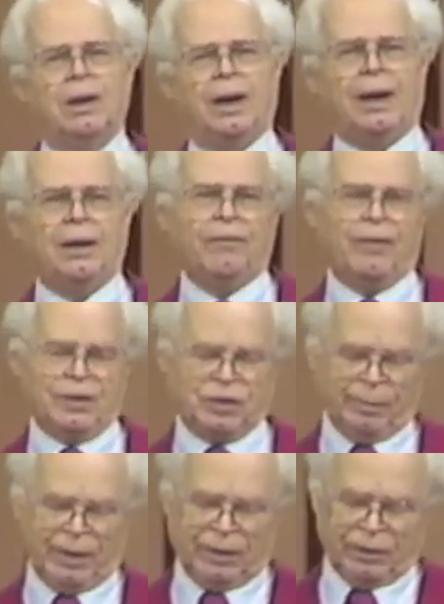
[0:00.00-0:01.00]
I've
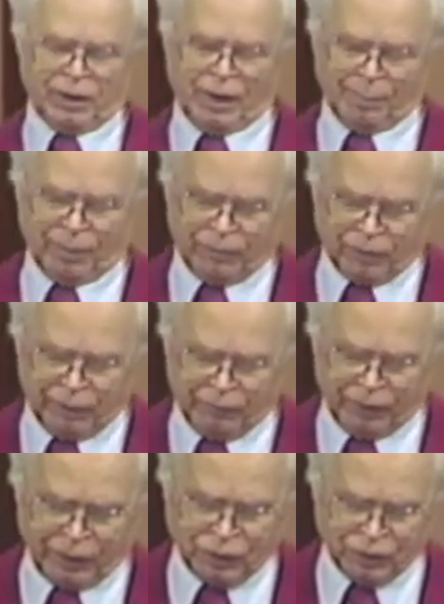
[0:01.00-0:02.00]
estimated the number of
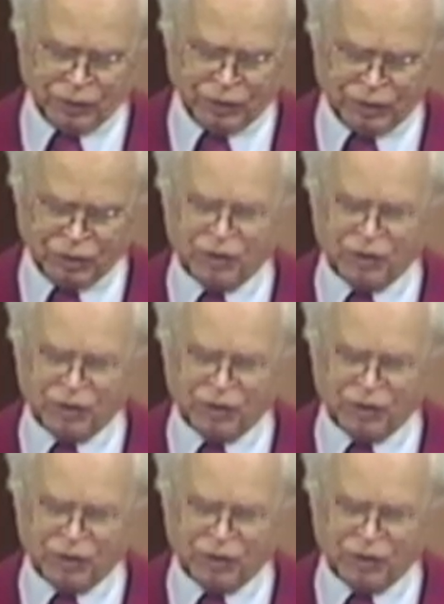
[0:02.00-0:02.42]
conversions in